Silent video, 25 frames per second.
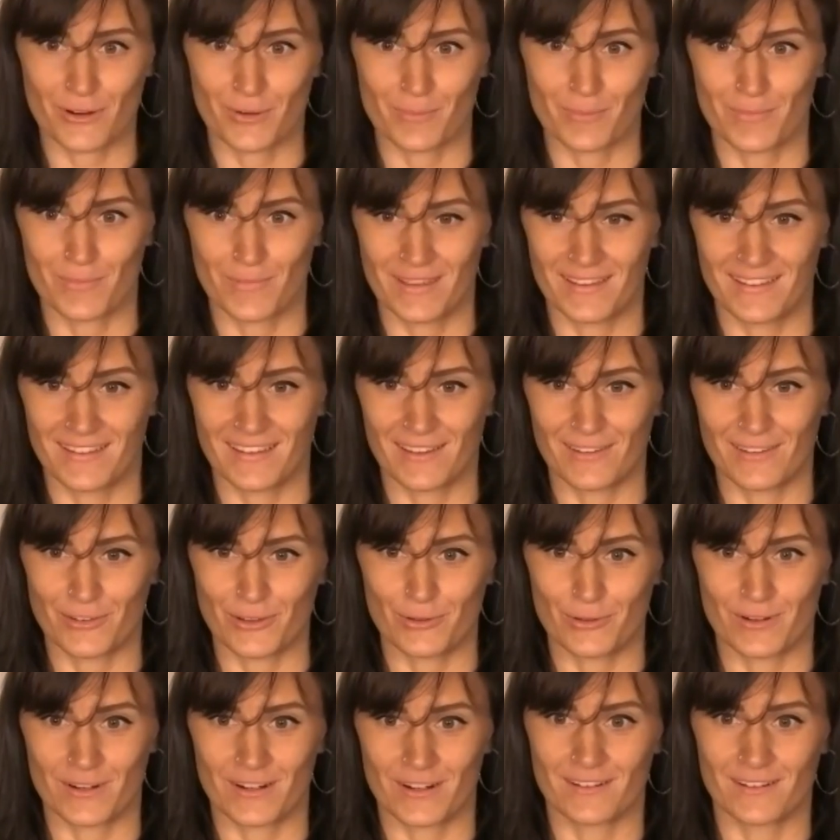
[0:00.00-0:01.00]
from a
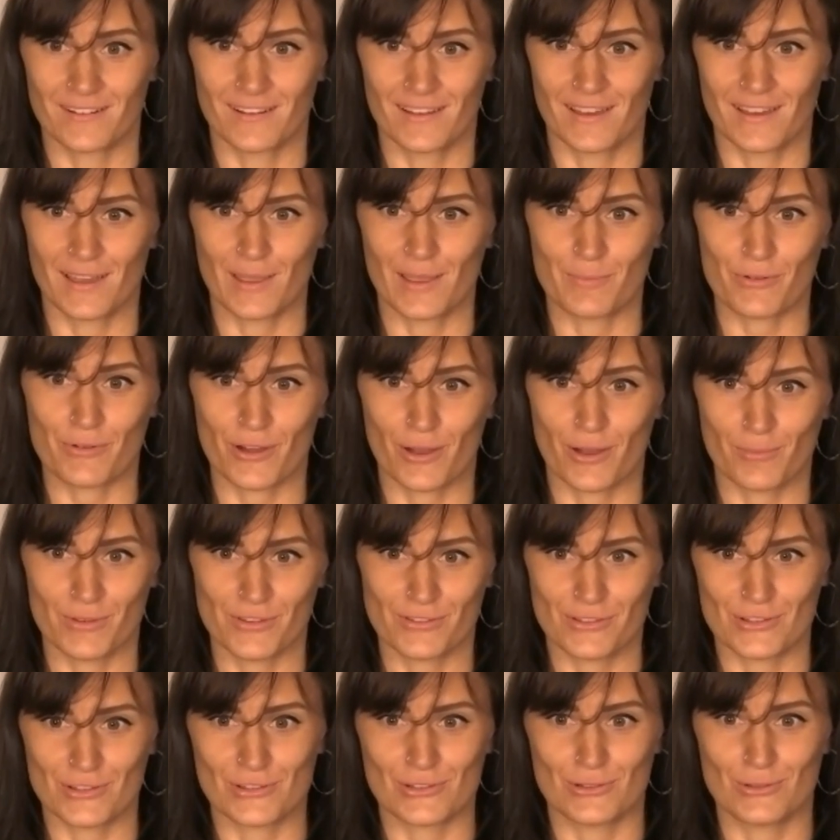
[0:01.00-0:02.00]
viewer. I
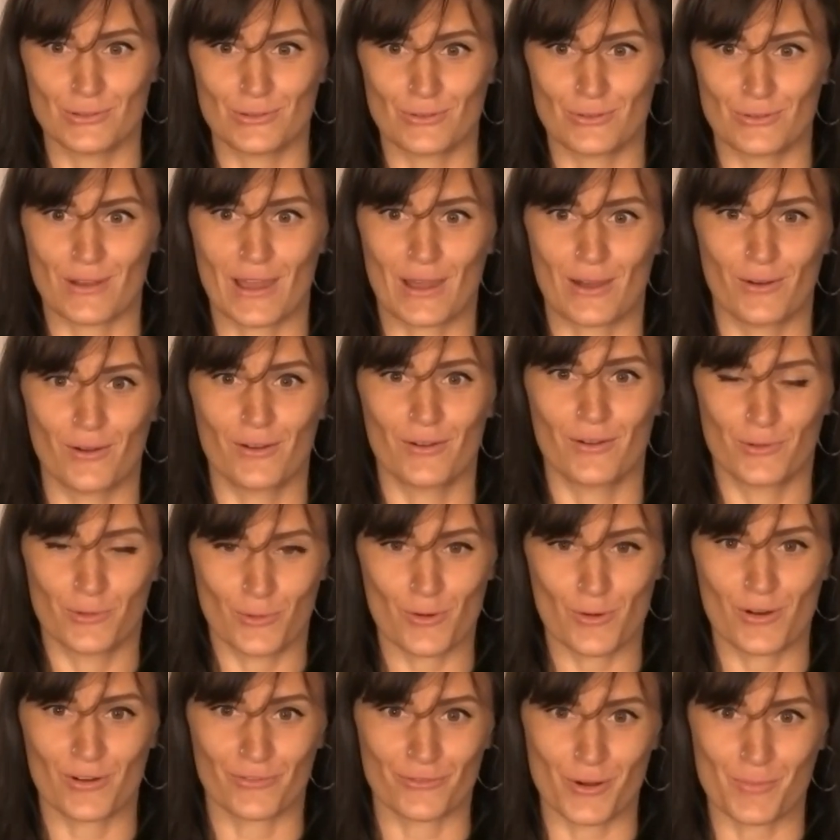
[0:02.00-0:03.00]
promise to shoot
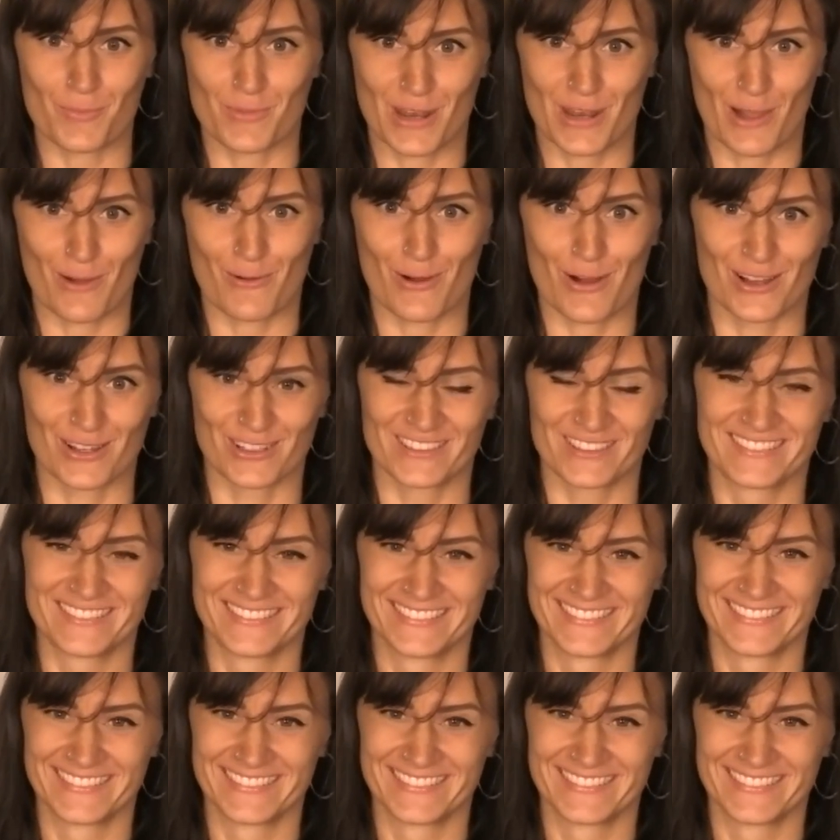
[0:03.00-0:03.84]
raw from now on.